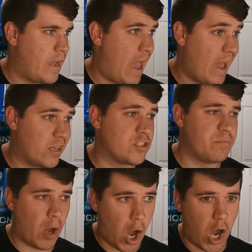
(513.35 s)

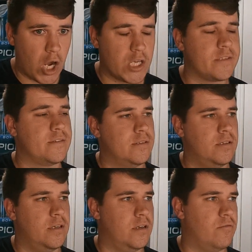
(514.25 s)
Xbox
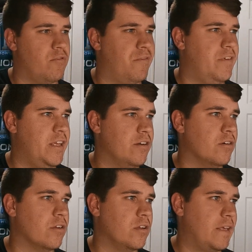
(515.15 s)

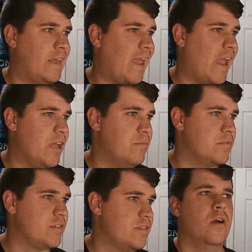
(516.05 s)
reveal
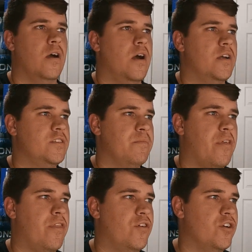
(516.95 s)
games. Some
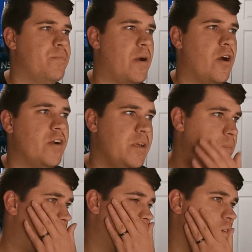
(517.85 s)
third-party
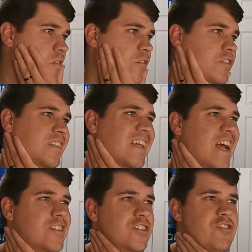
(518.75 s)
partners,
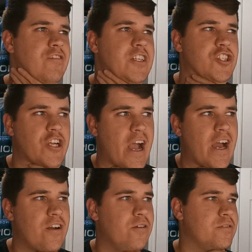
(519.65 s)
Assassin's Creed
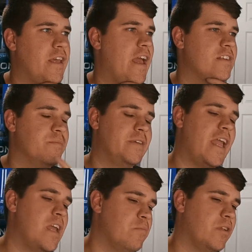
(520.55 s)
Shadows. They had some
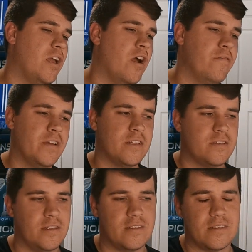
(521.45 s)
gameplay of it.
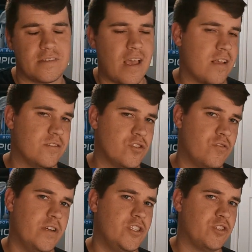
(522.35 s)
It's Assassin's
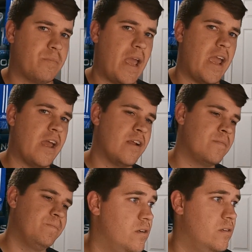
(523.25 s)
Creed in
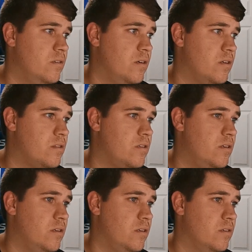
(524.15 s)
Japan.
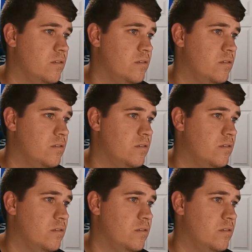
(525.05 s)
Nothing.